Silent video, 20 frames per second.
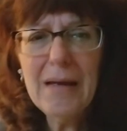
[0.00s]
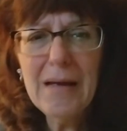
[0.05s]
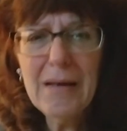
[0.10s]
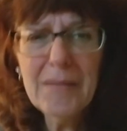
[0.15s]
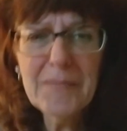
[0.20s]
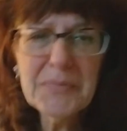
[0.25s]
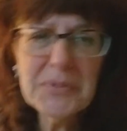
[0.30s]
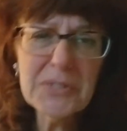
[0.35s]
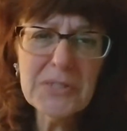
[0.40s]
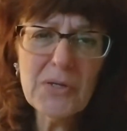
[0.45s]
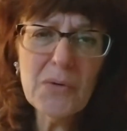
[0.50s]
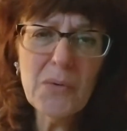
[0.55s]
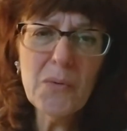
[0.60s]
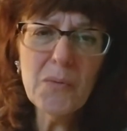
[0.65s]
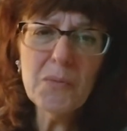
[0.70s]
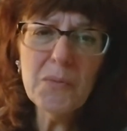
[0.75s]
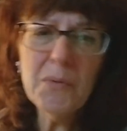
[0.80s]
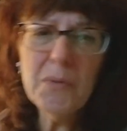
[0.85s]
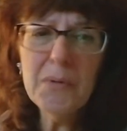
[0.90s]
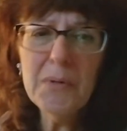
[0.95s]
I'm
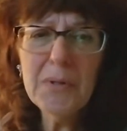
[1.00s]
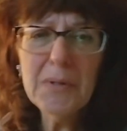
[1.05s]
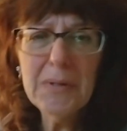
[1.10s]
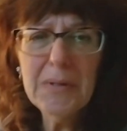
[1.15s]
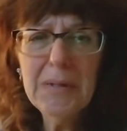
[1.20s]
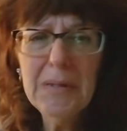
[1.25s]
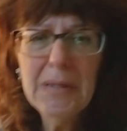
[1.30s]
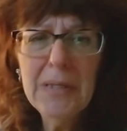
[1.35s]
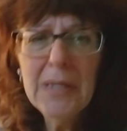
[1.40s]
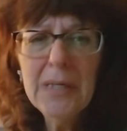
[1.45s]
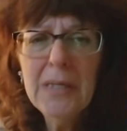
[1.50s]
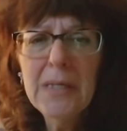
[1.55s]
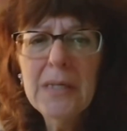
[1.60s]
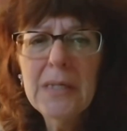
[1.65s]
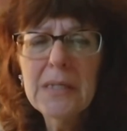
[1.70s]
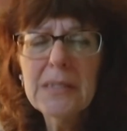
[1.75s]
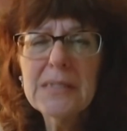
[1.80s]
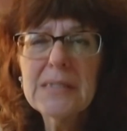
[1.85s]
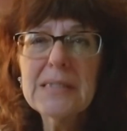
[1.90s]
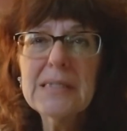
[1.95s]
so
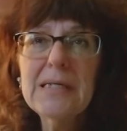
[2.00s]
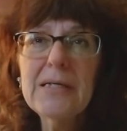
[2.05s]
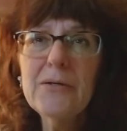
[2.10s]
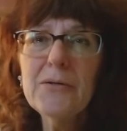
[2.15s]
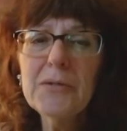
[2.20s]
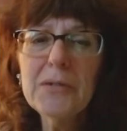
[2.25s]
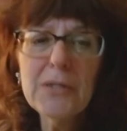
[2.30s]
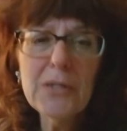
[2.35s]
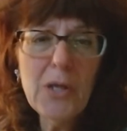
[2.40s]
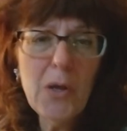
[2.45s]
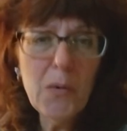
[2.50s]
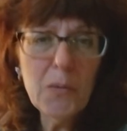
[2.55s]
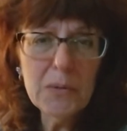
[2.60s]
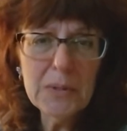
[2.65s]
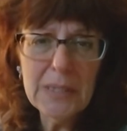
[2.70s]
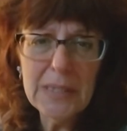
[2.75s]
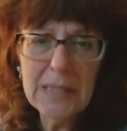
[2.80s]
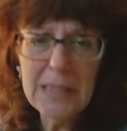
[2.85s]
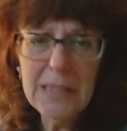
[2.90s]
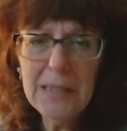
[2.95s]
scared and
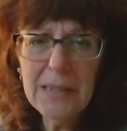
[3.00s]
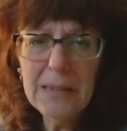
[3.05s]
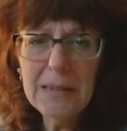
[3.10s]
lonely.